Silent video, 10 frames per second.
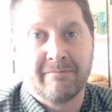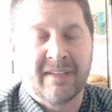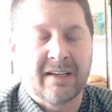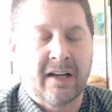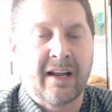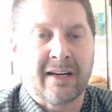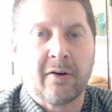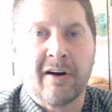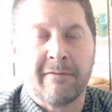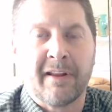that collect
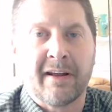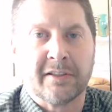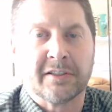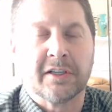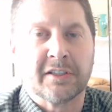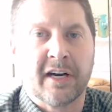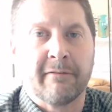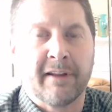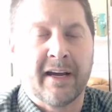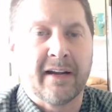off of that or search off
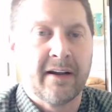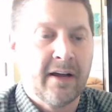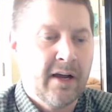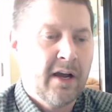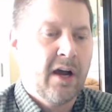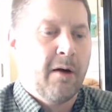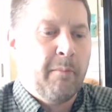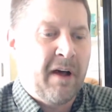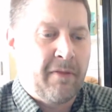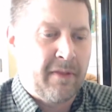of that.
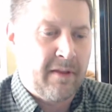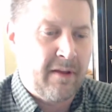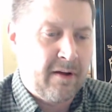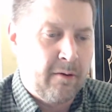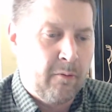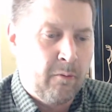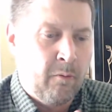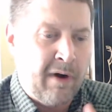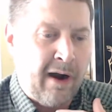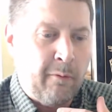But
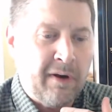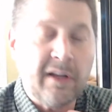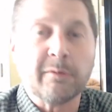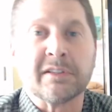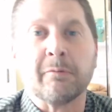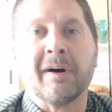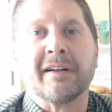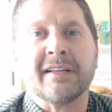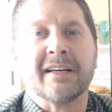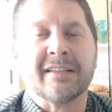where I really was want
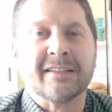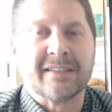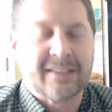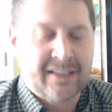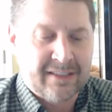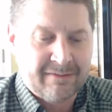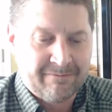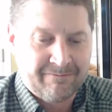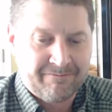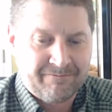to take this uh,
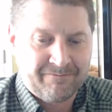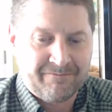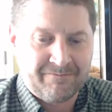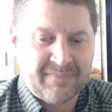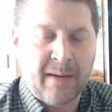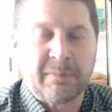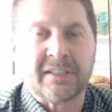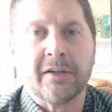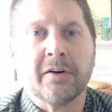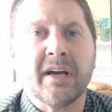
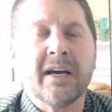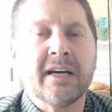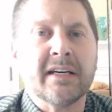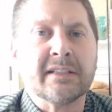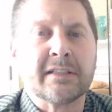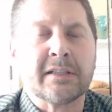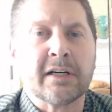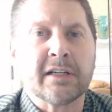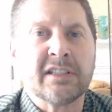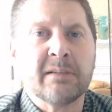episode is to
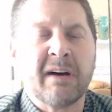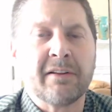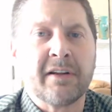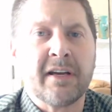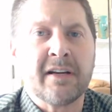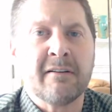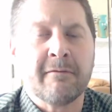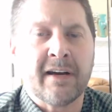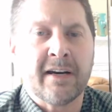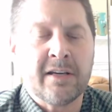talk to you about the hidden
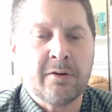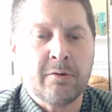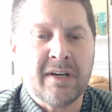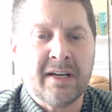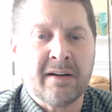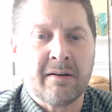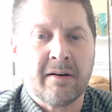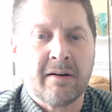value in